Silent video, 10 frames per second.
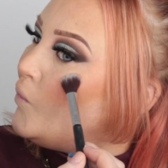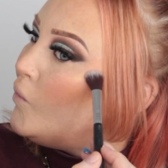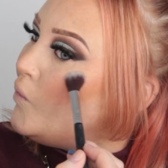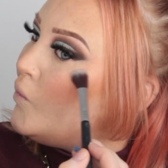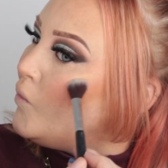
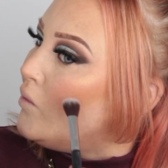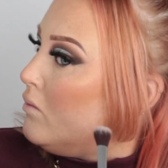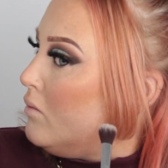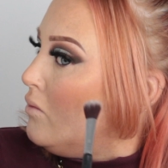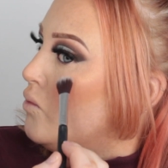one by
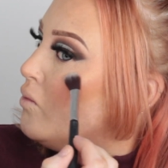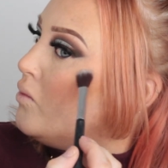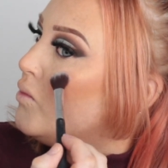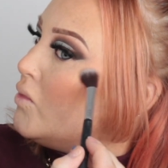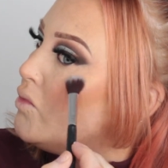Mecca. It's like a
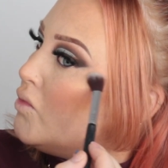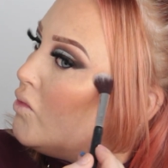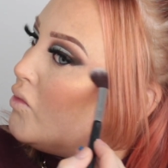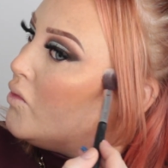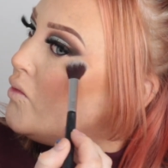nice
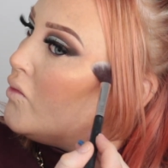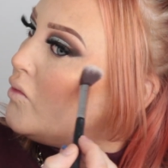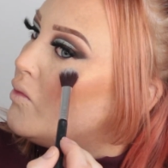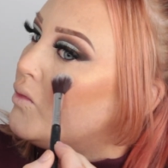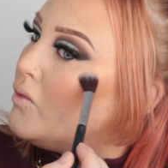shimmery
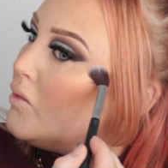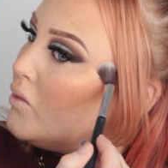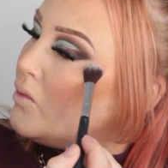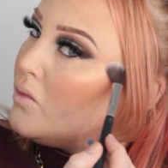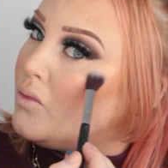gold
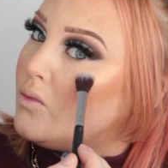highlighter,